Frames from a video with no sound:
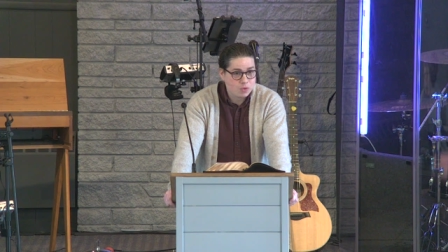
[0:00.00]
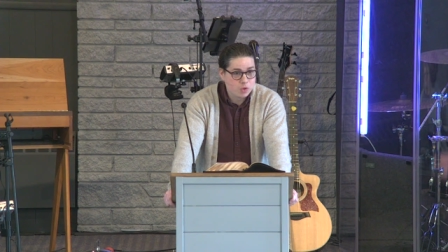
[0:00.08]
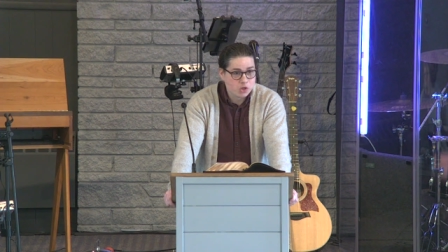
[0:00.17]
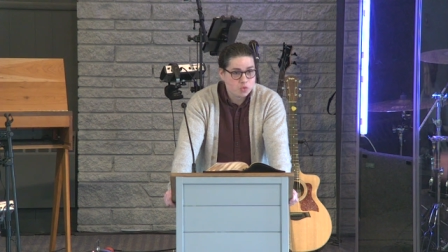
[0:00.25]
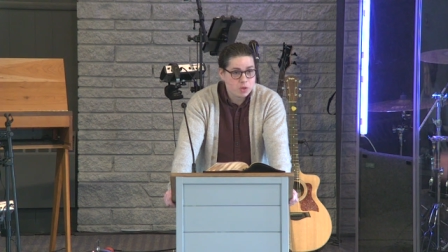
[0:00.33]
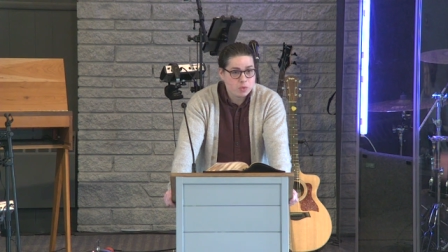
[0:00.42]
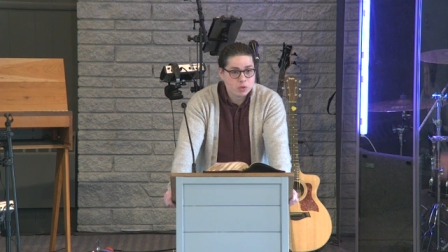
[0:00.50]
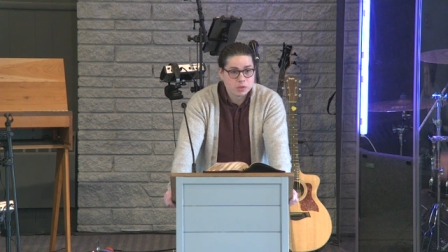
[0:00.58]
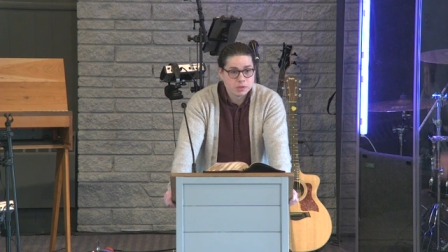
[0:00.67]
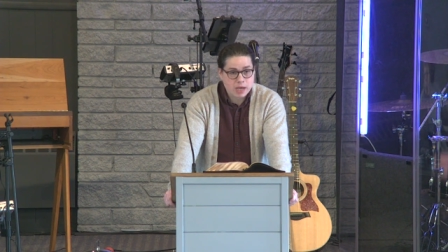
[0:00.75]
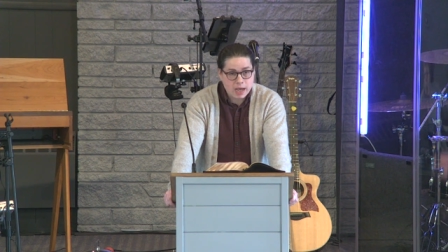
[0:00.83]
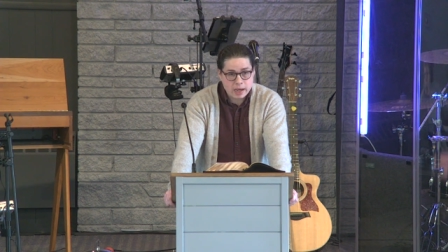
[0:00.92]
which we will
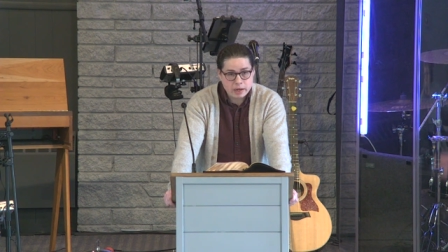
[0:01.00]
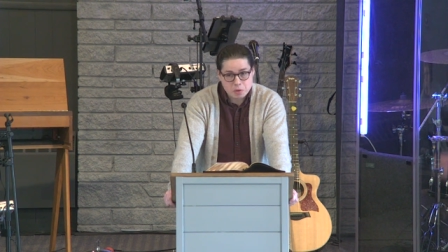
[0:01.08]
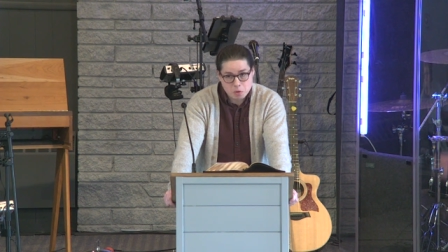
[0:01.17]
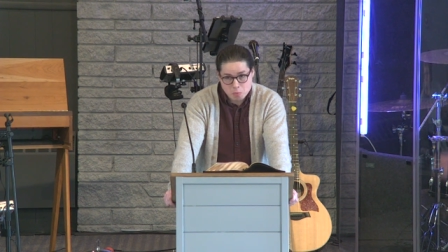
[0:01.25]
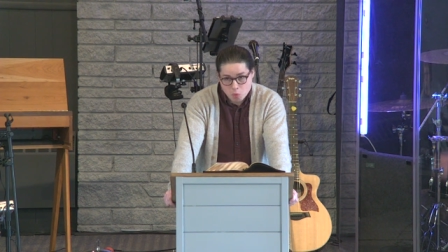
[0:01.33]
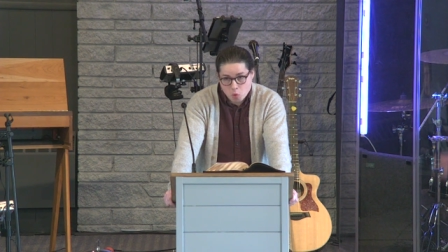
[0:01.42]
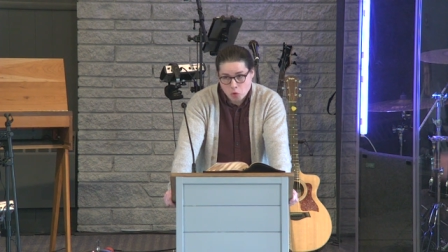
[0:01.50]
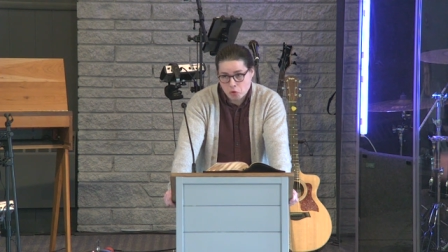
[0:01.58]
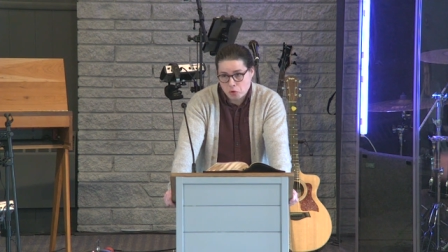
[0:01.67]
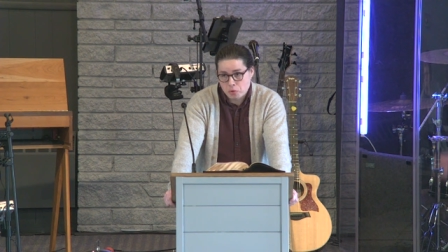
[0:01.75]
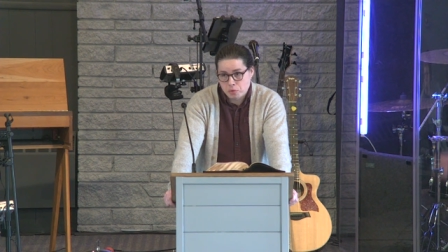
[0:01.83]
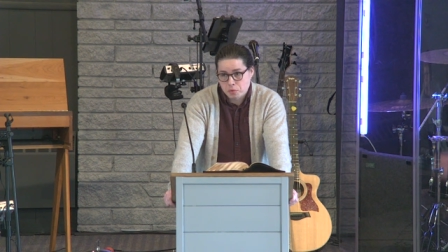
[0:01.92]
die no more.
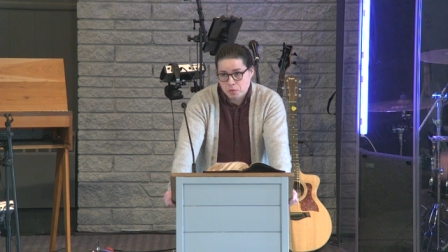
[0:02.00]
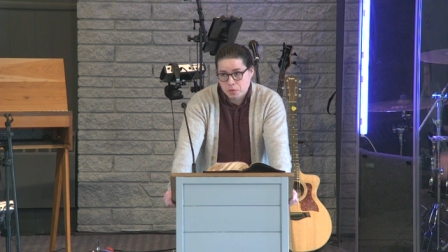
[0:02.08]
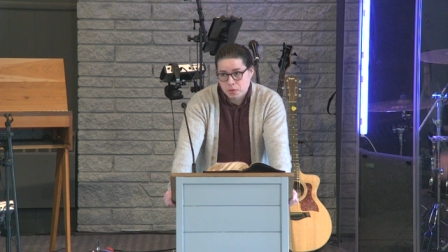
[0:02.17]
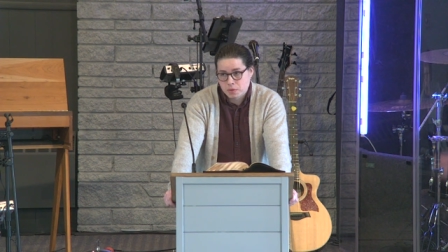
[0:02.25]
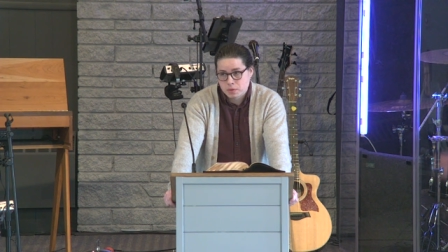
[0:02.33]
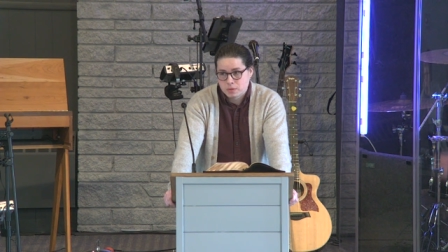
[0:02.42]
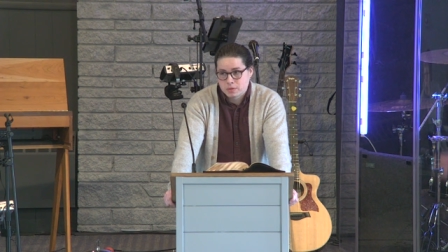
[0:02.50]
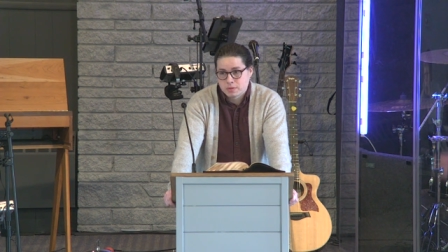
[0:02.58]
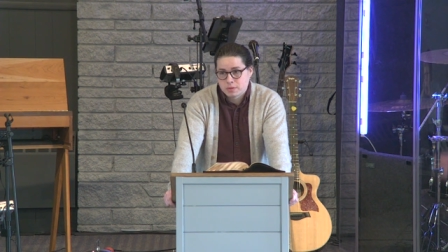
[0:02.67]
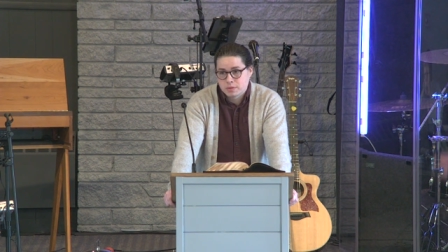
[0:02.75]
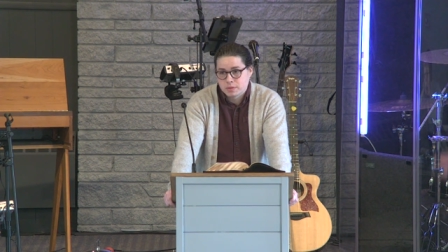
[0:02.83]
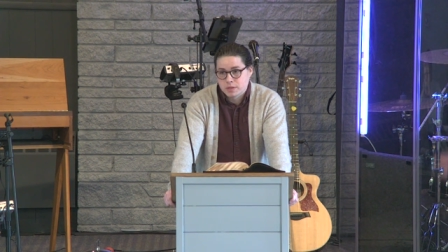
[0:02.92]

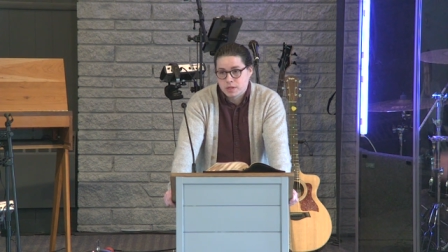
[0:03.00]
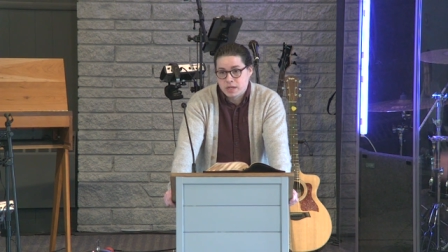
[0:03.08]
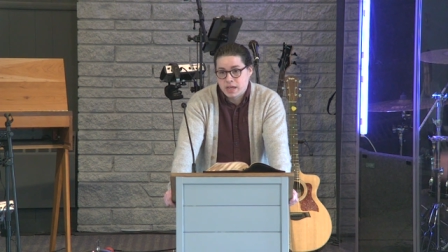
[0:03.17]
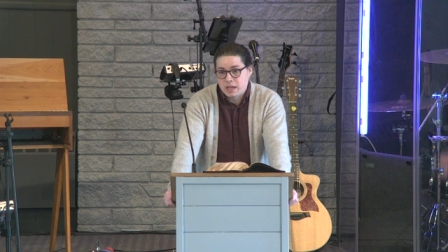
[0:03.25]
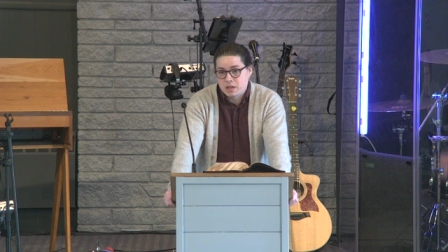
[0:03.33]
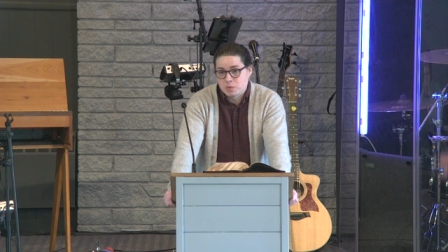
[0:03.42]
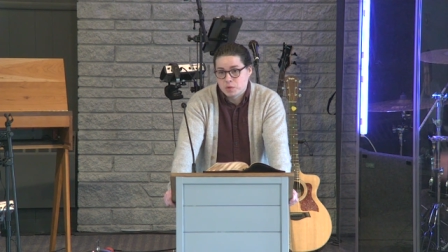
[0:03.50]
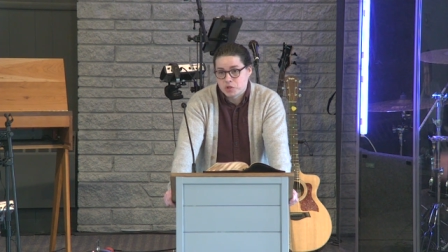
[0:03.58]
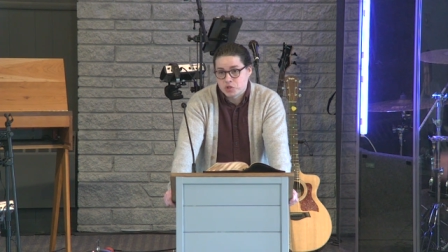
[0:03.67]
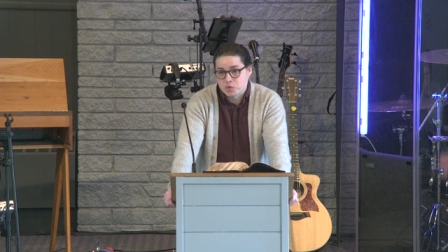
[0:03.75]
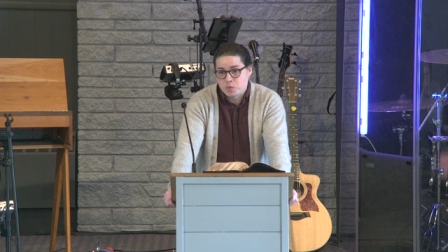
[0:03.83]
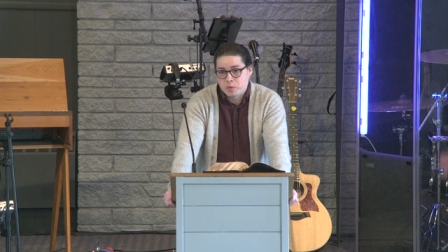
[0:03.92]
A day in
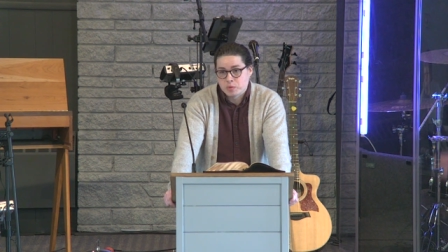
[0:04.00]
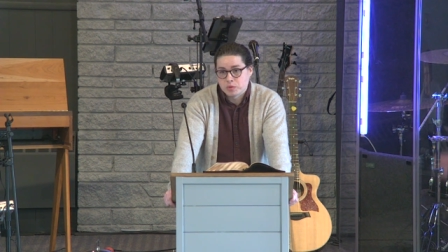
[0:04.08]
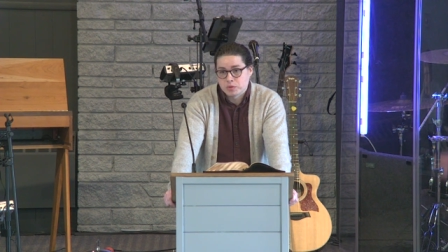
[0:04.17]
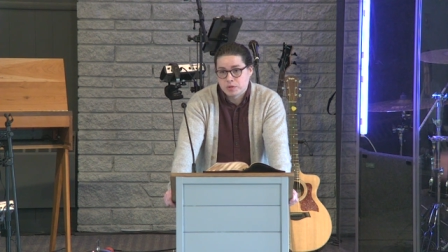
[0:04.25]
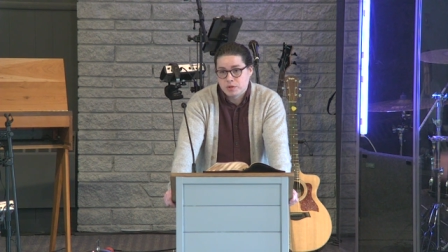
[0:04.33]
which we will